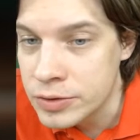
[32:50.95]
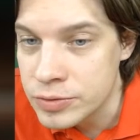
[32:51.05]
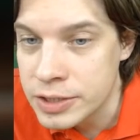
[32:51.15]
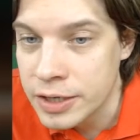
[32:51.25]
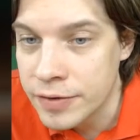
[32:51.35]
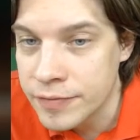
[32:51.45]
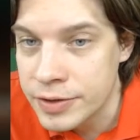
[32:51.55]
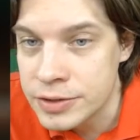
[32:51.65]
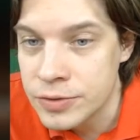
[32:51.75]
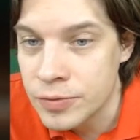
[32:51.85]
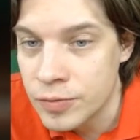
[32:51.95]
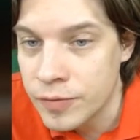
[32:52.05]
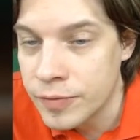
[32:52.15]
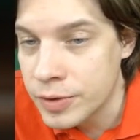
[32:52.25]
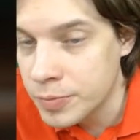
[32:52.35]
to sacrifice your rook
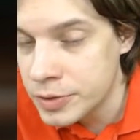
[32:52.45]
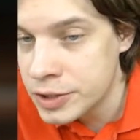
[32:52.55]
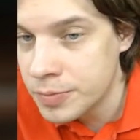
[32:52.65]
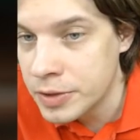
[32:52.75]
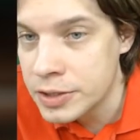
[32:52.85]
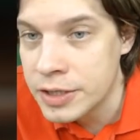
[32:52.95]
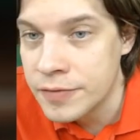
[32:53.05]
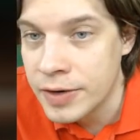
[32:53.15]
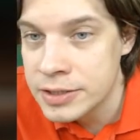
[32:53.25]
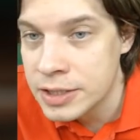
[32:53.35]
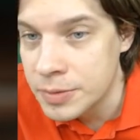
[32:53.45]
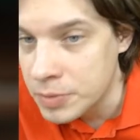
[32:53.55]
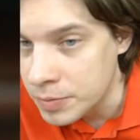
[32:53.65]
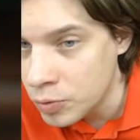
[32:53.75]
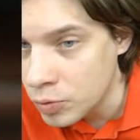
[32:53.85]
for the bishop and advance the
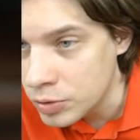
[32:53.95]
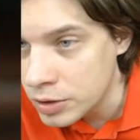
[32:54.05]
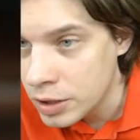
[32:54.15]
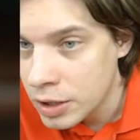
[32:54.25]
b pawn.